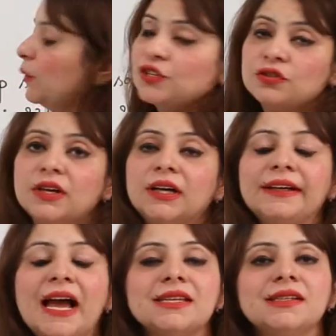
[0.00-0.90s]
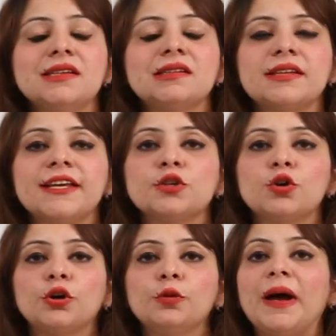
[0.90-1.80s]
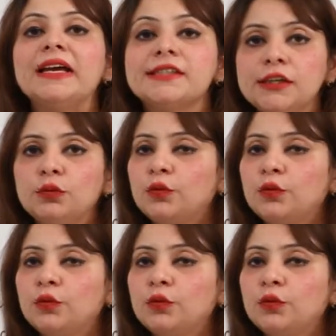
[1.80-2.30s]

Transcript: which the gases tend to occupy zero